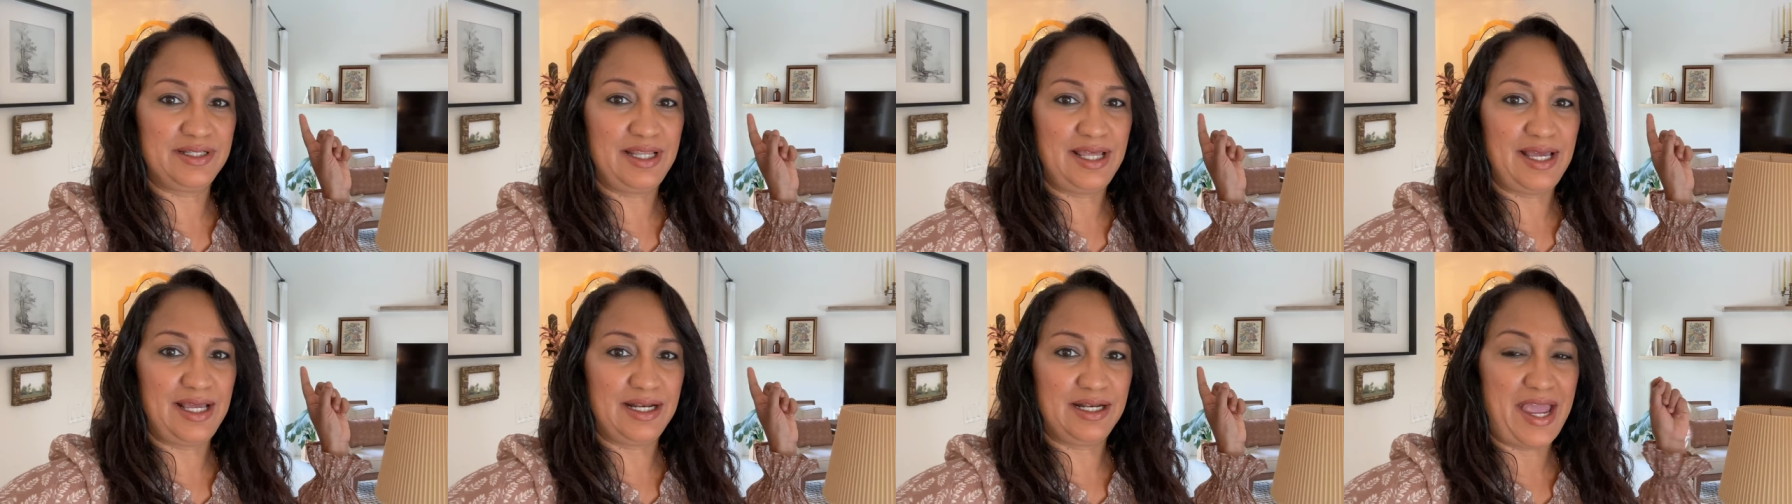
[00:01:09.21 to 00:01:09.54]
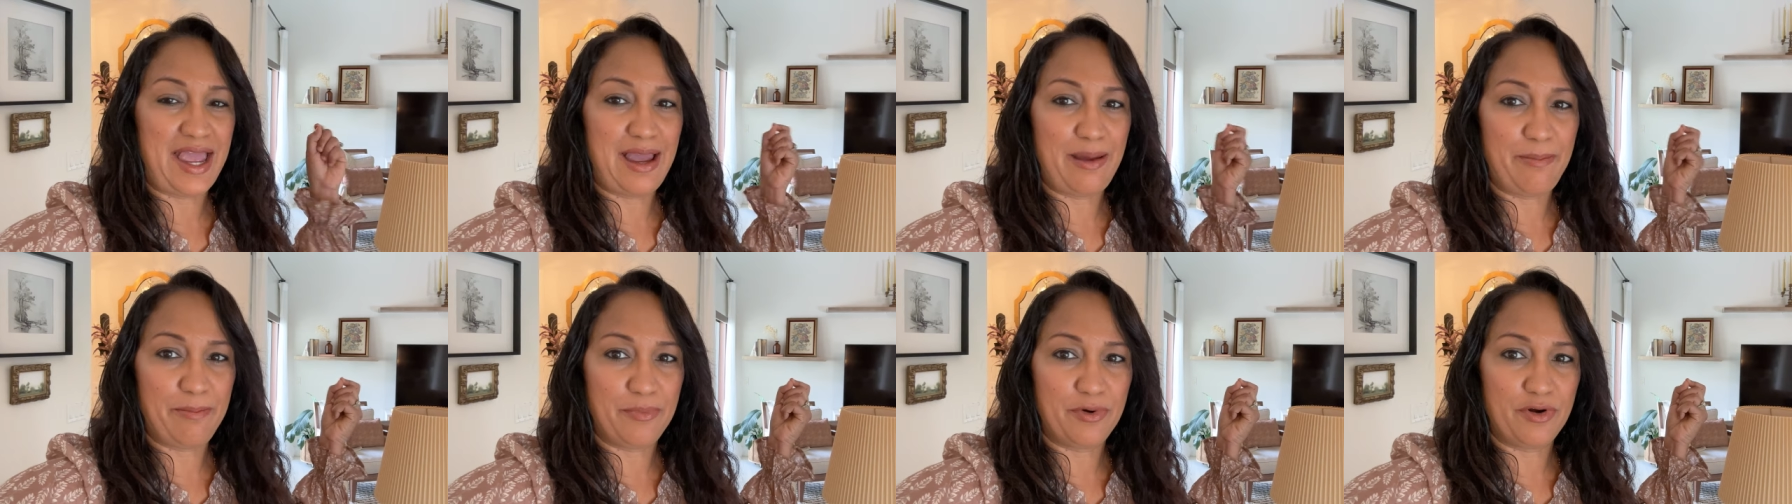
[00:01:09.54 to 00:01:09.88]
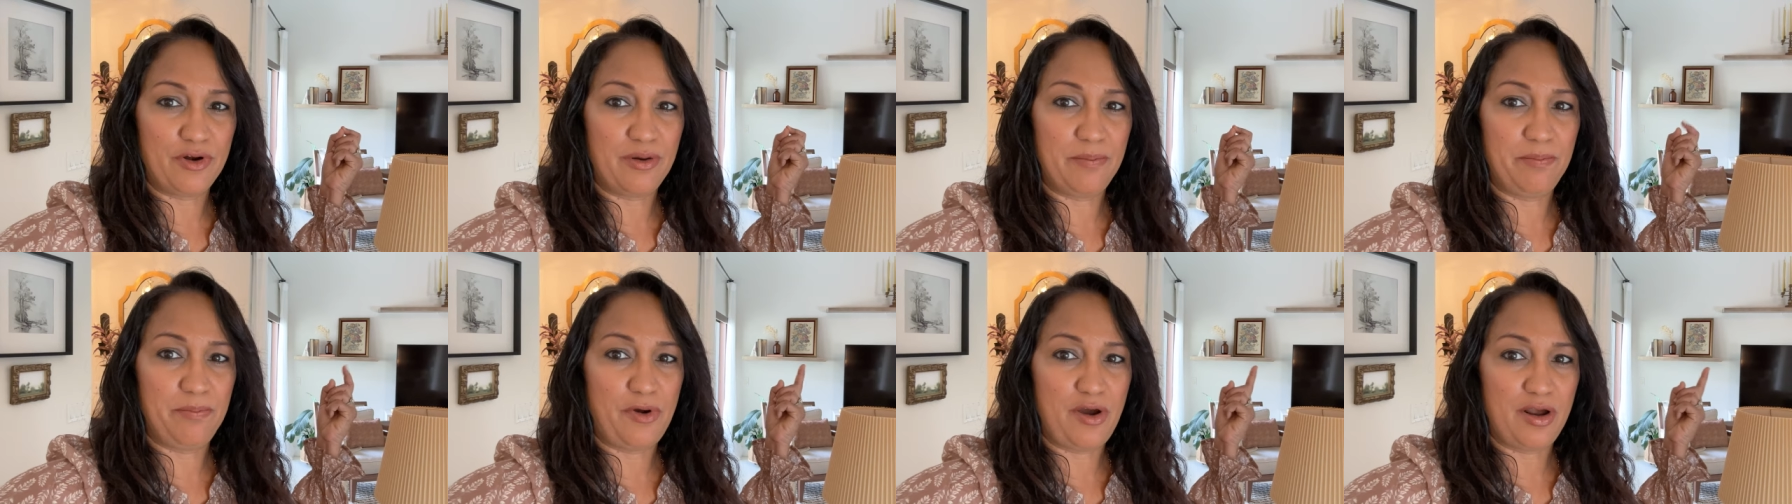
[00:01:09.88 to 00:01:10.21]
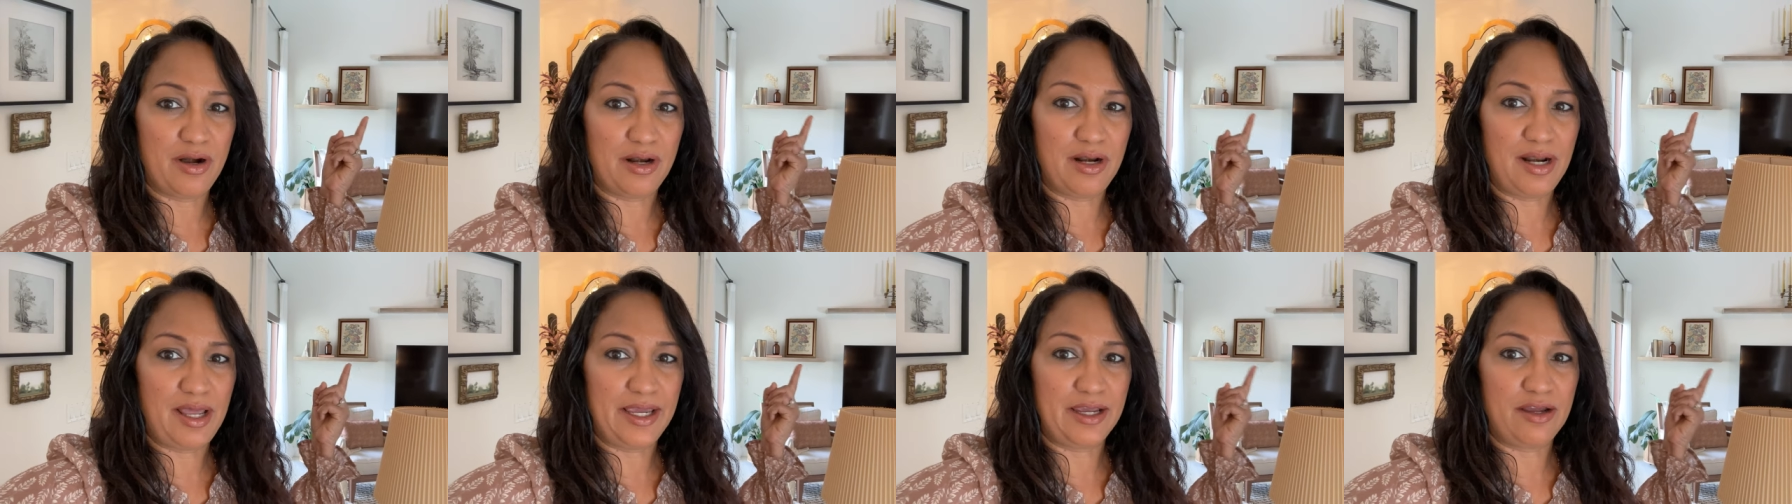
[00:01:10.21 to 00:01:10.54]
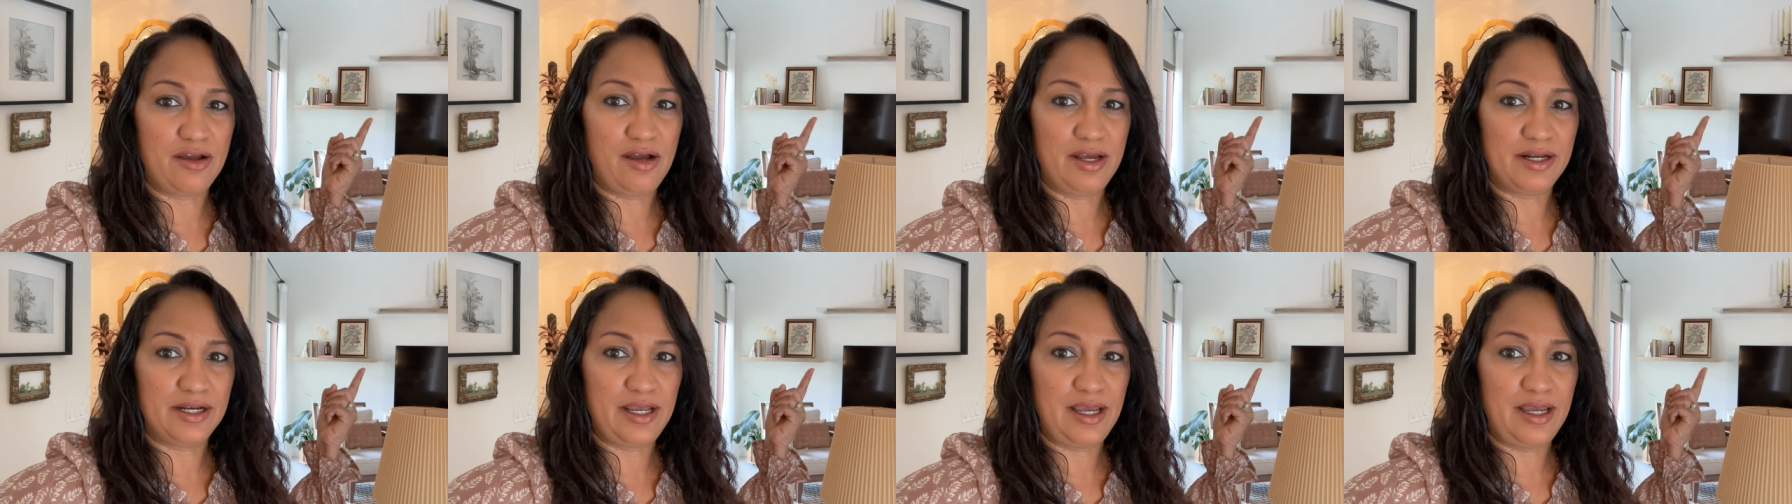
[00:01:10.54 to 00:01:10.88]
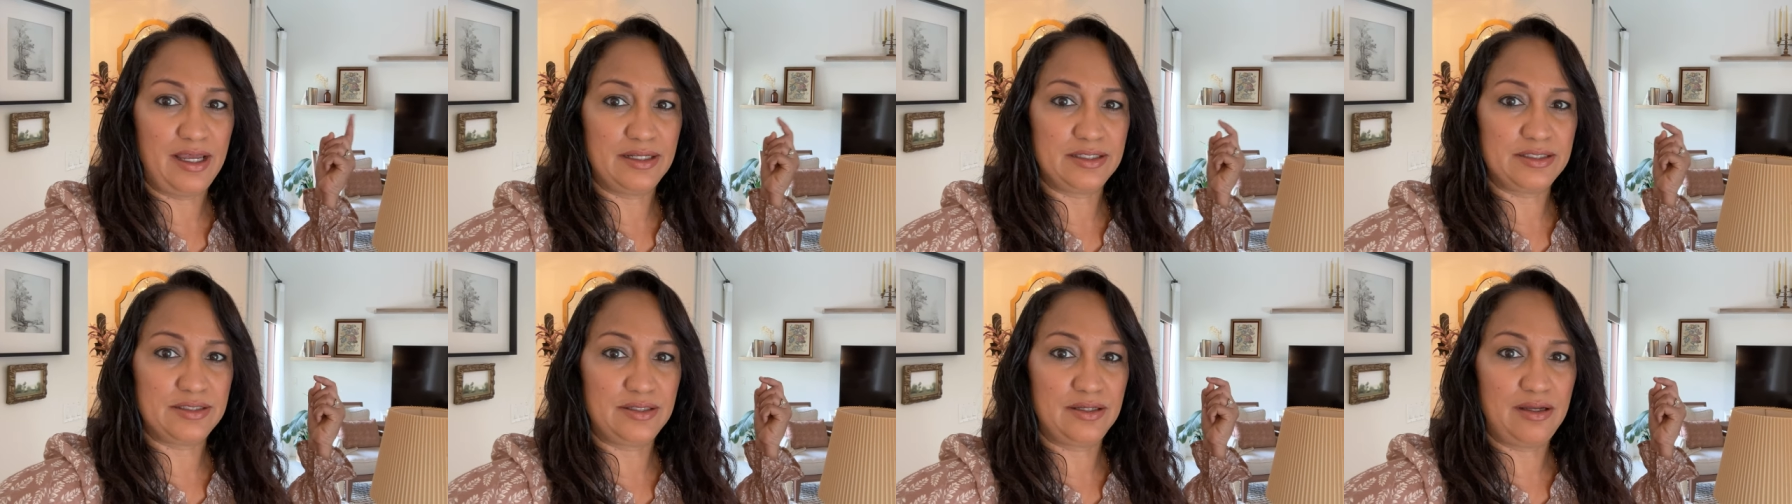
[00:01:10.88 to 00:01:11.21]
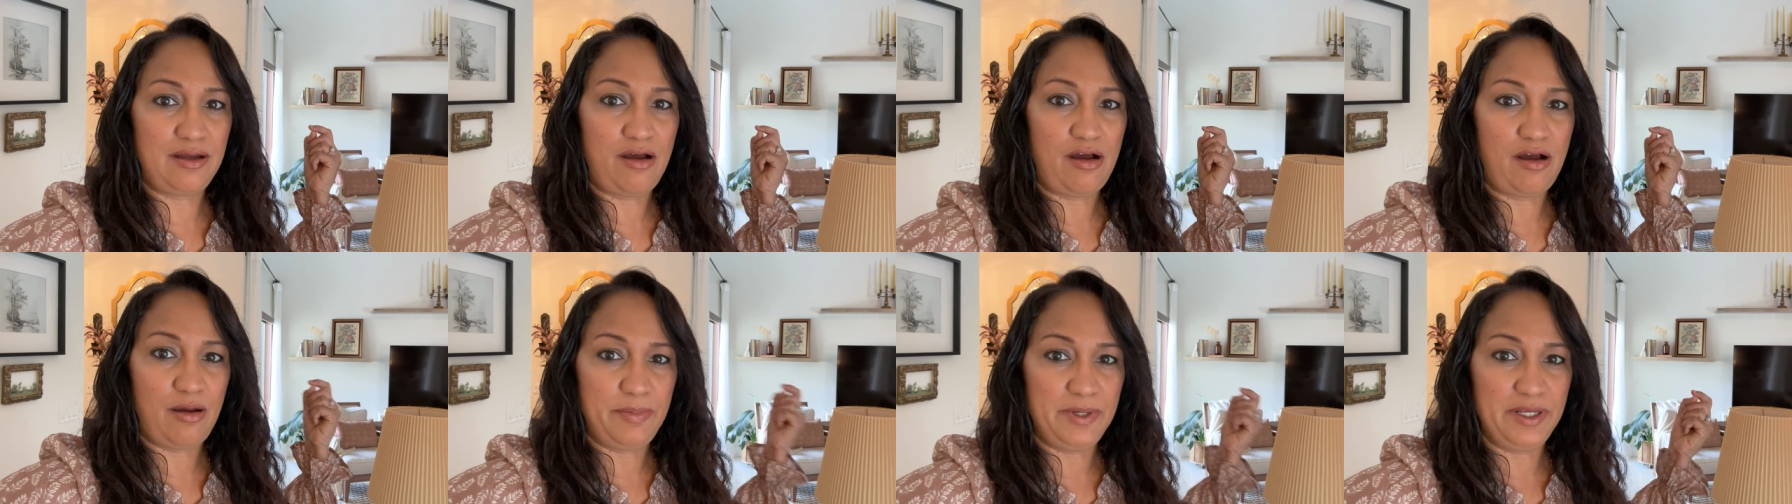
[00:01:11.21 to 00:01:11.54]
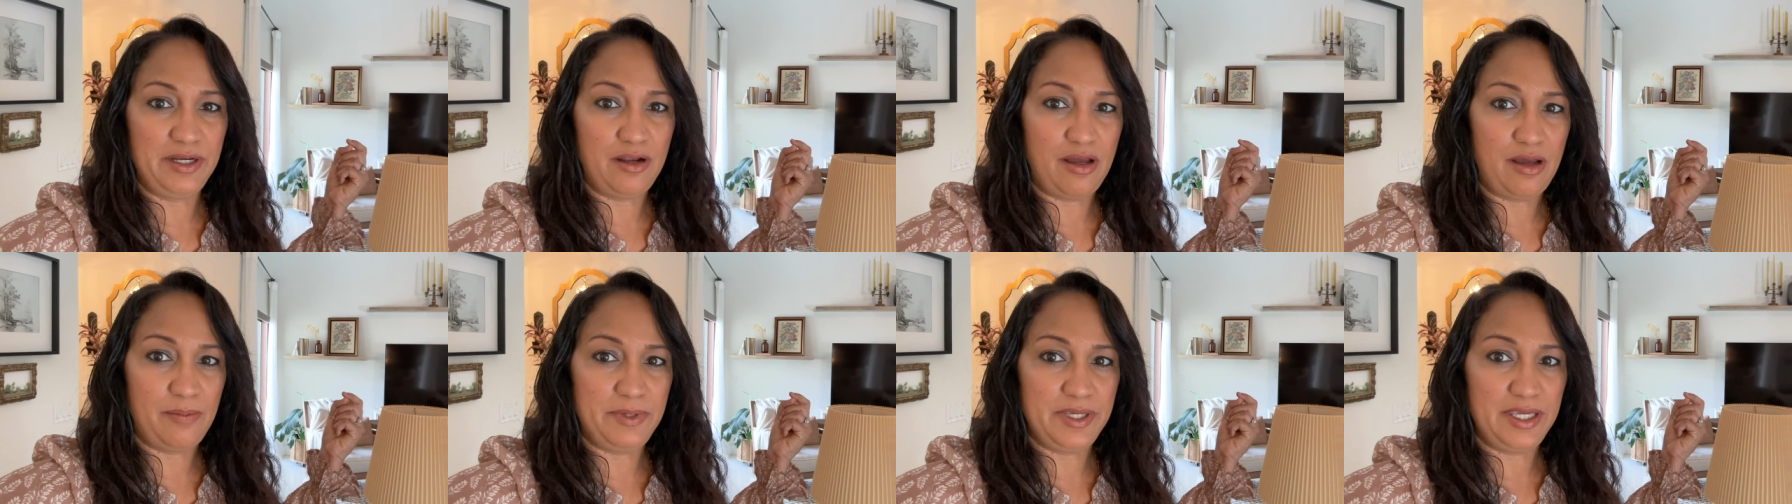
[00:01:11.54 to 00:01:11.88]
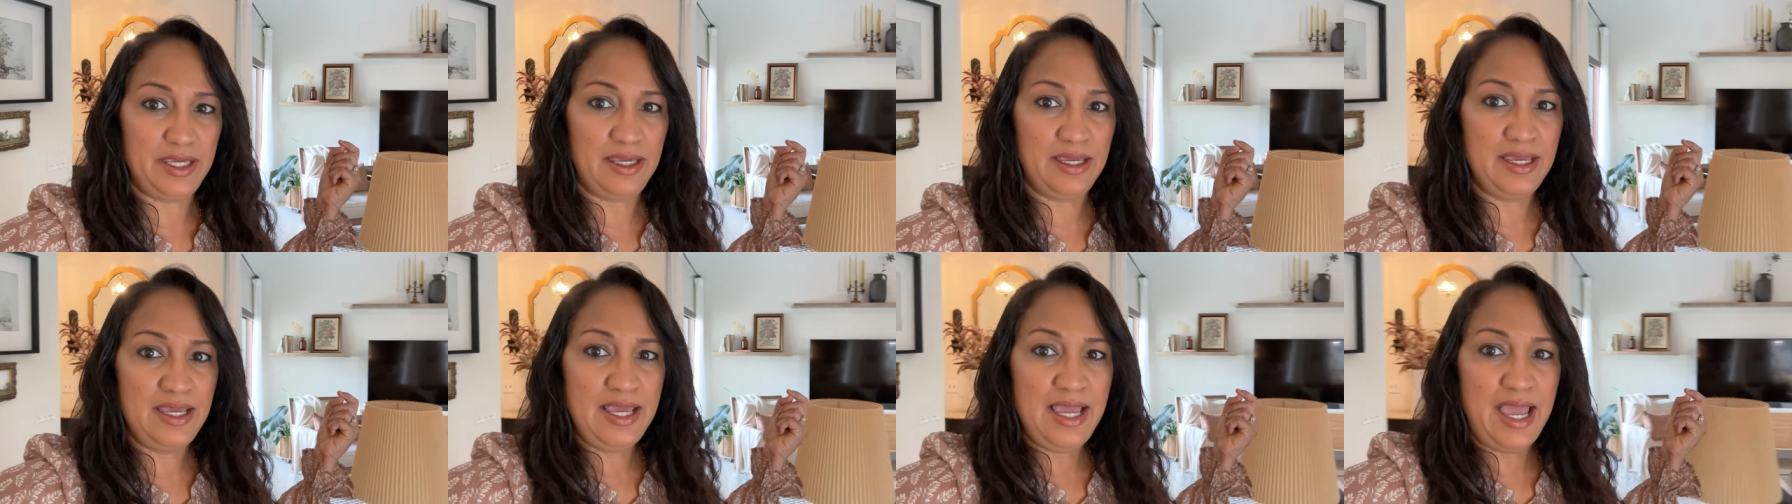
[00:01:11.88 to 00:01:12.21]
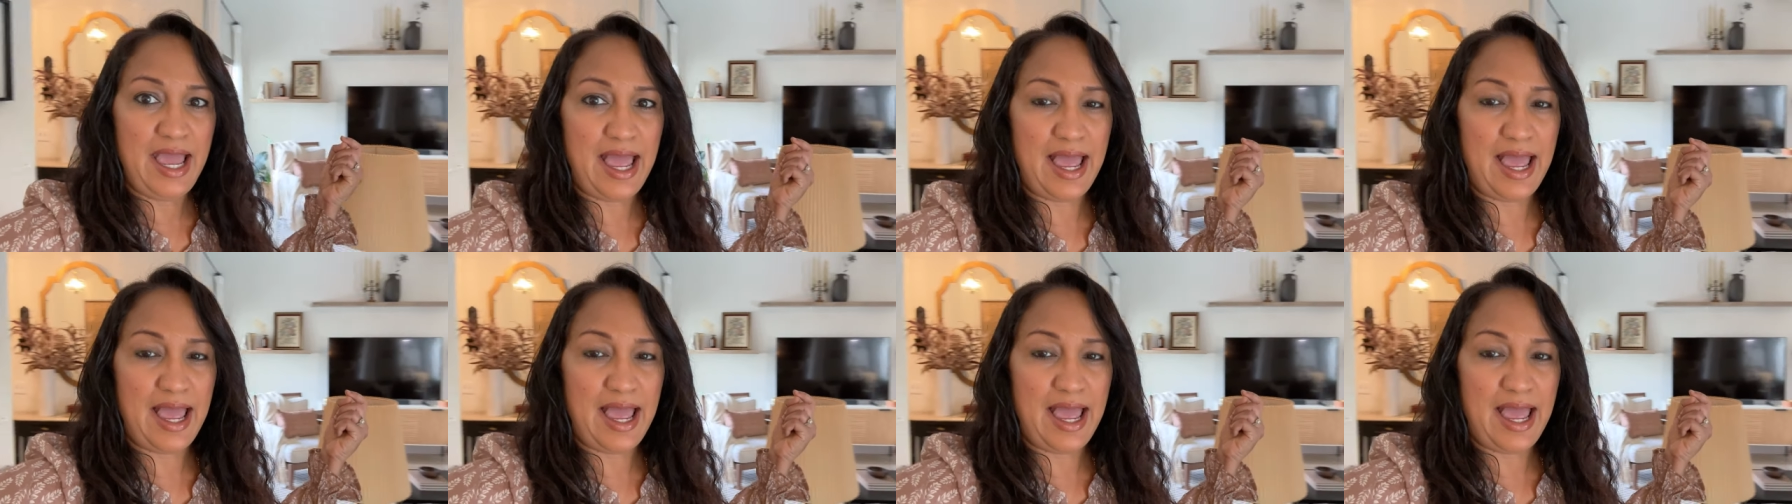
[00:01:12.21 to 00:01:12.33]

that amber bottle I got at Hobby Lobby